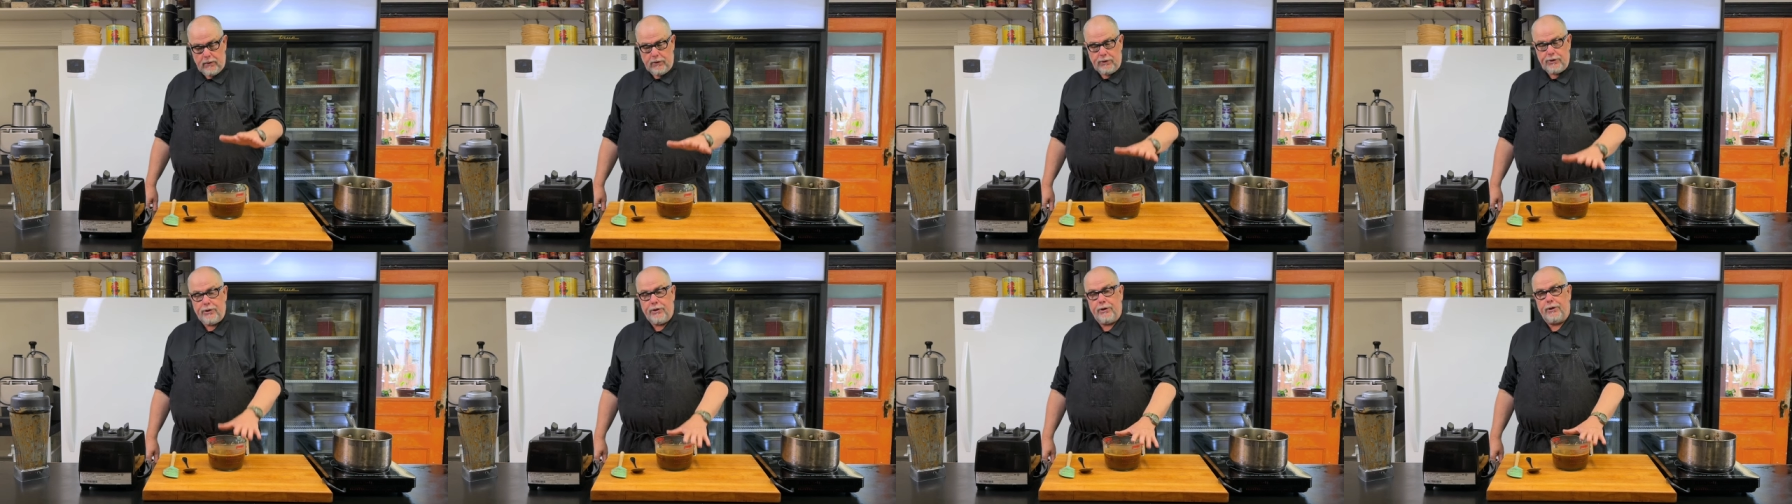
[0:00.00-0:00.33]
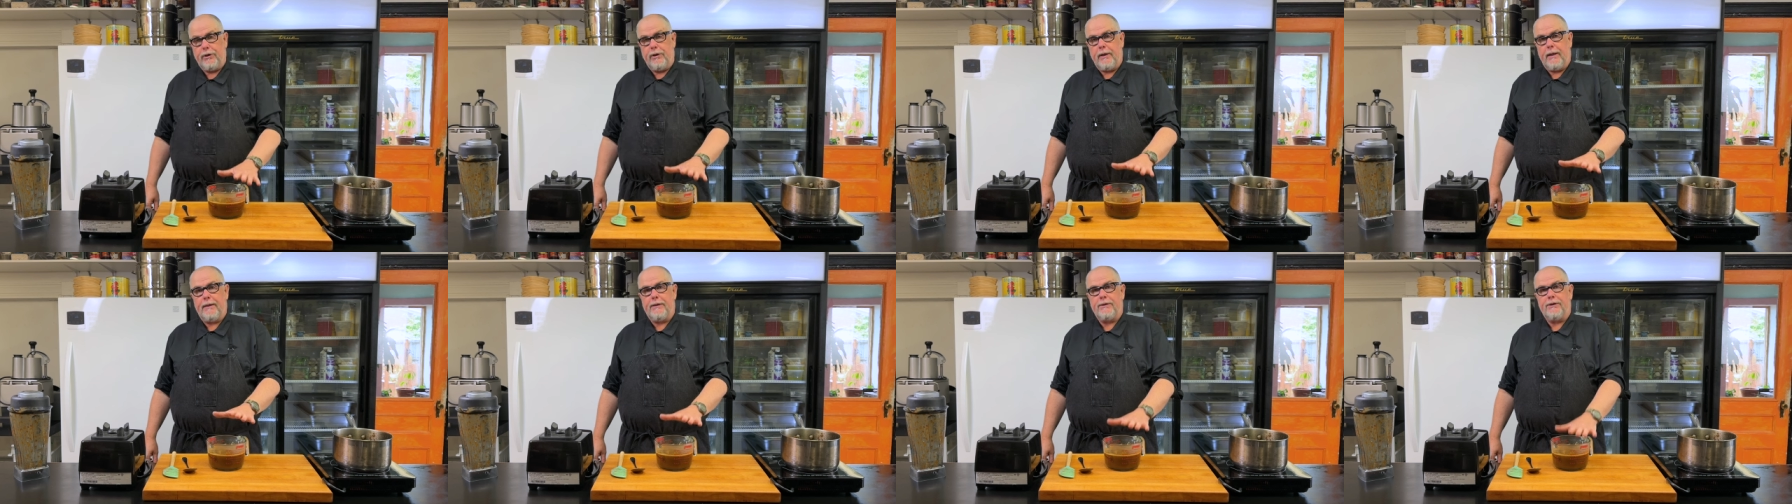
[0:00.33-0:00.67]

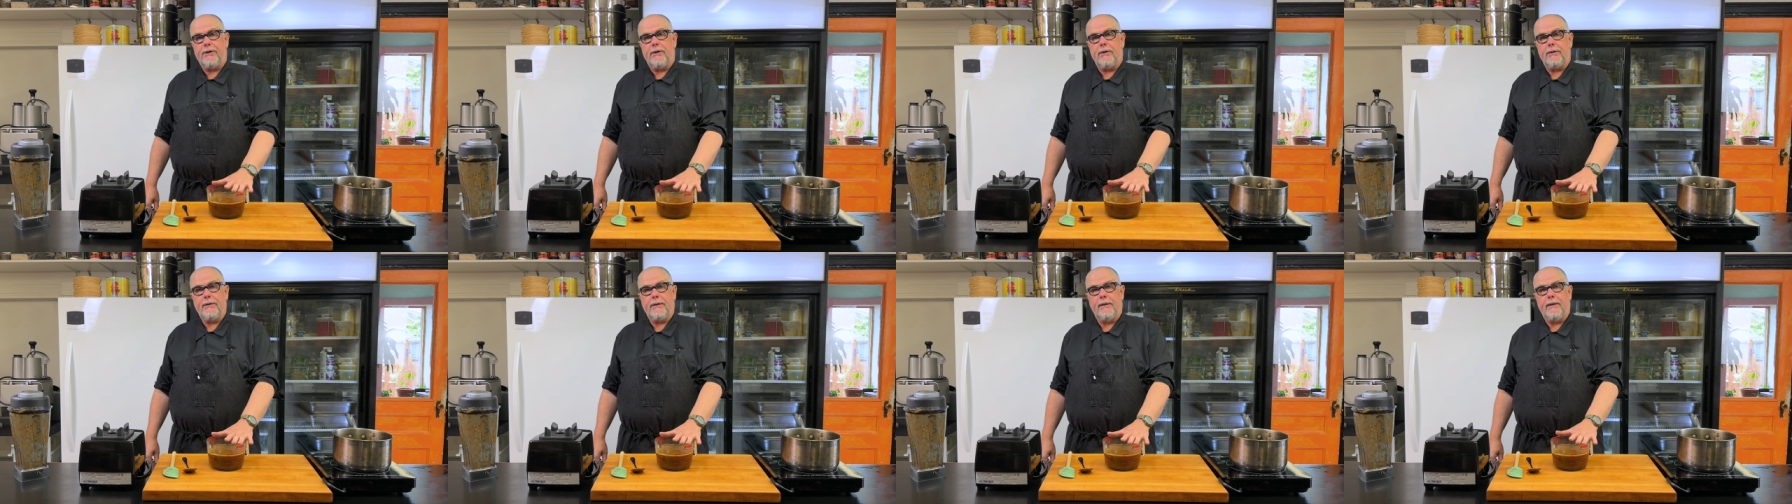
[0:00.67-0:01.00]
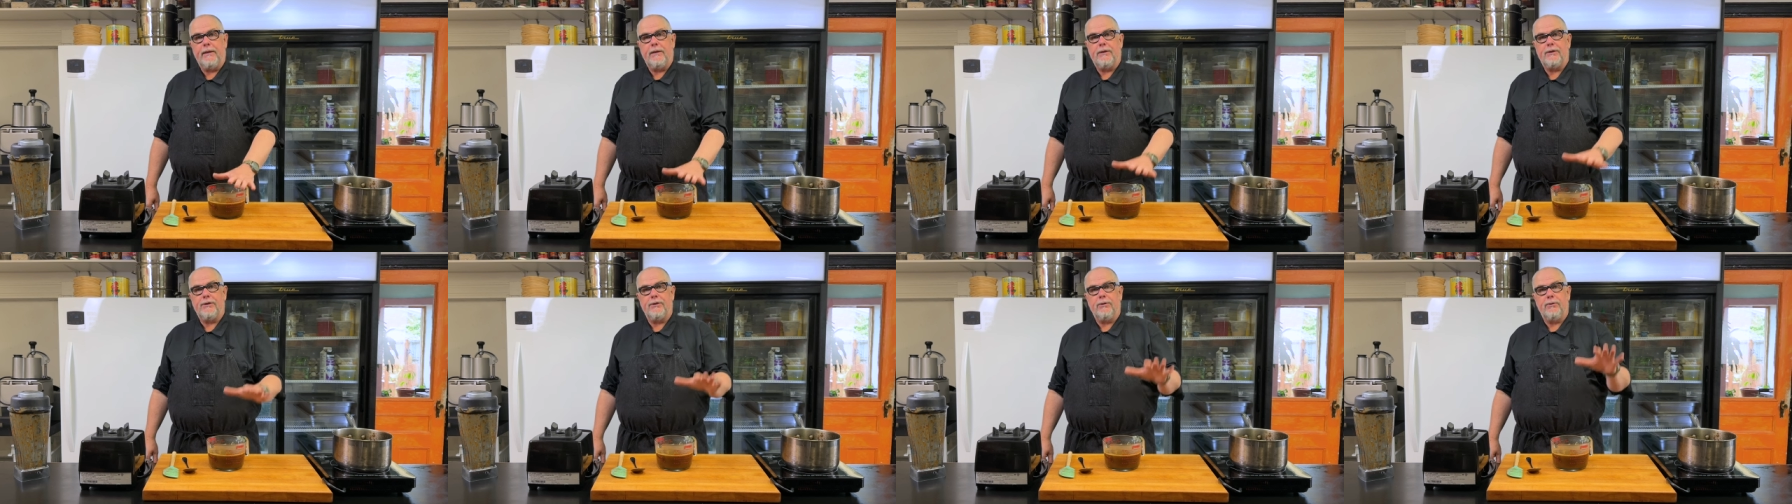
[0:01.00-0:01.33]
sugar and salt in
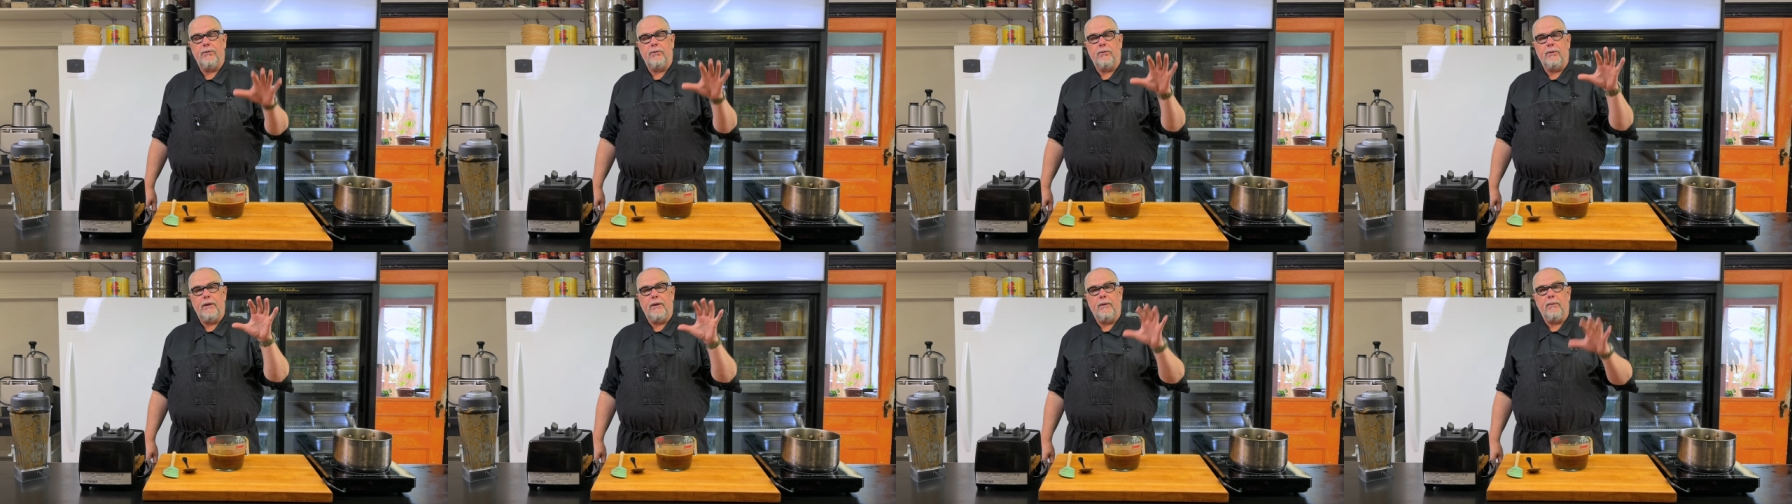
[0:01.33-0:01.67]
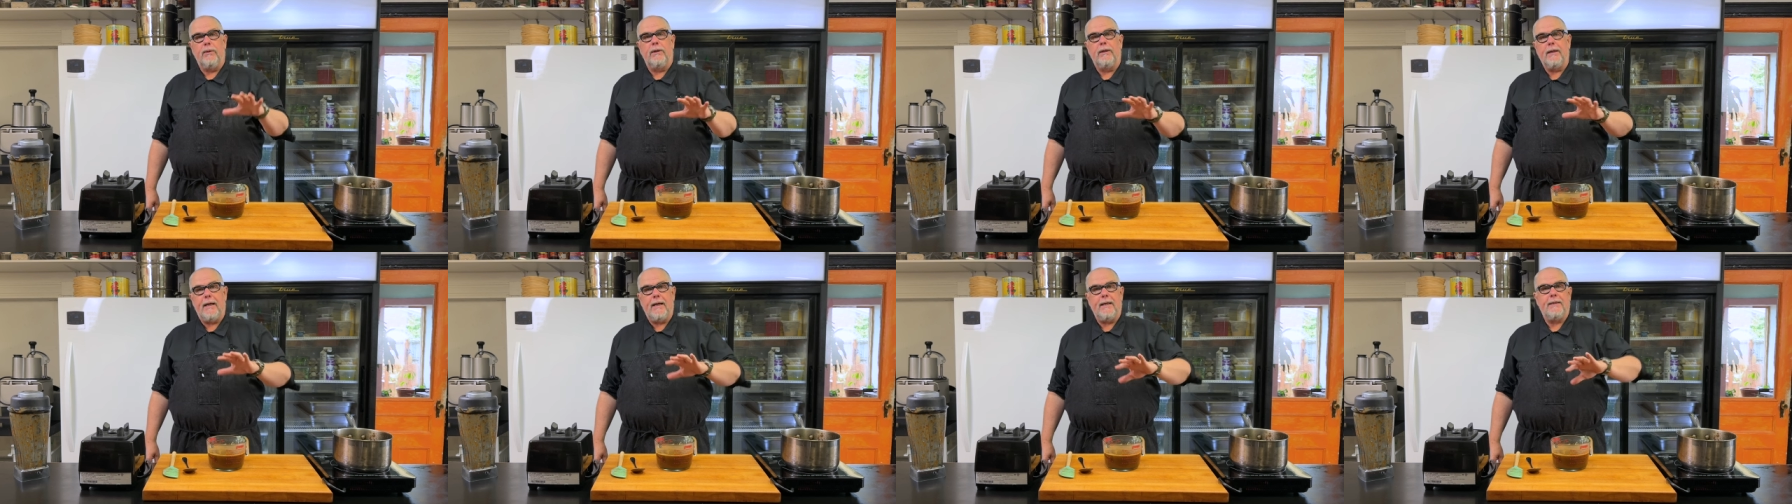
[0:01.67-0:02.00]
it, so it
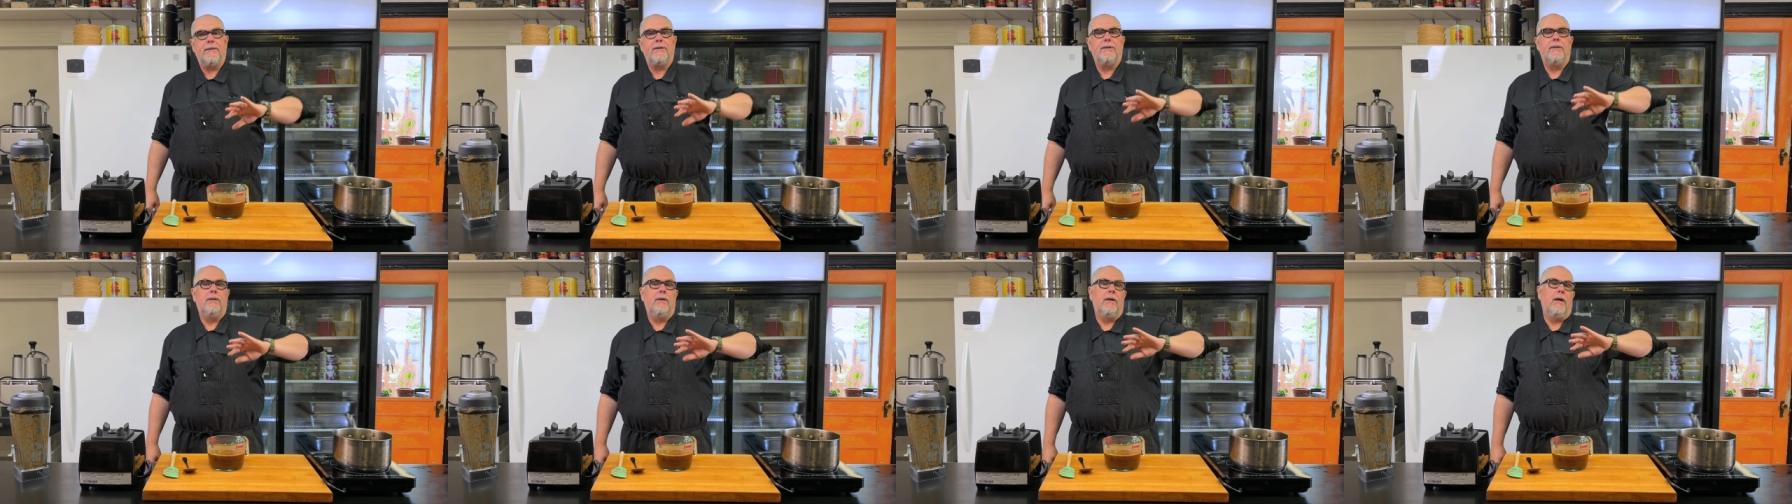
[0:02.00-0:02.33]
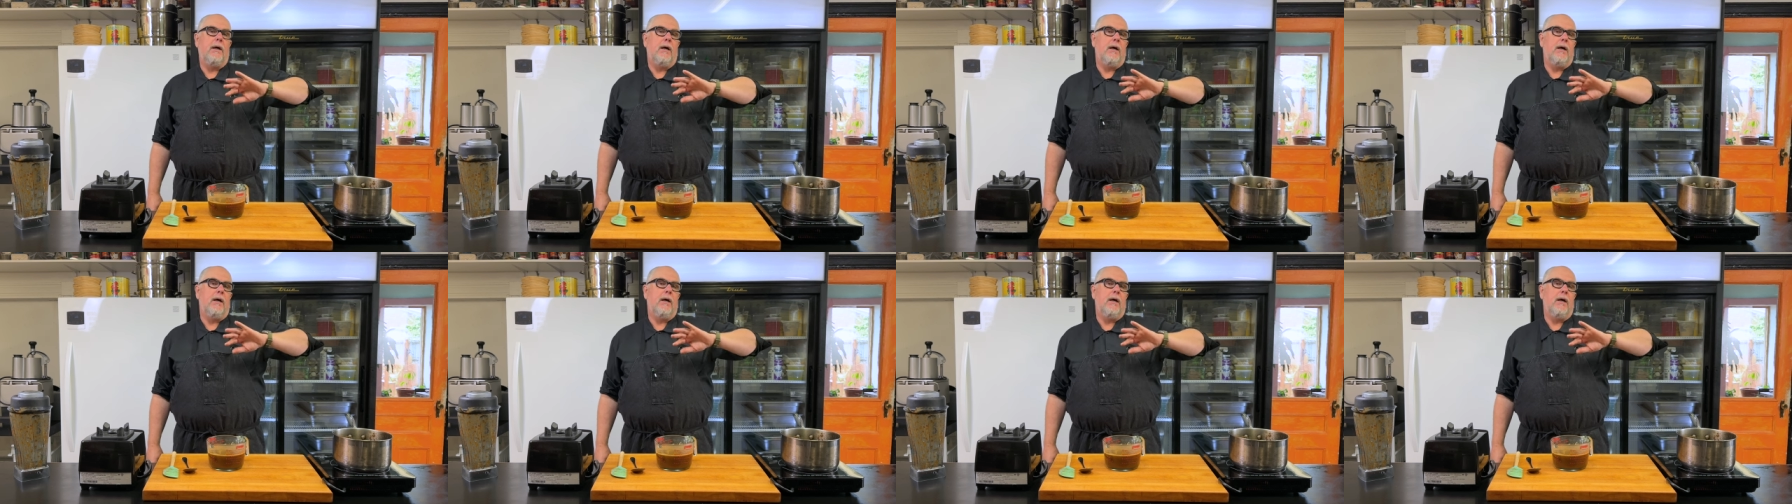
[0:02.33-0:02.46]
will last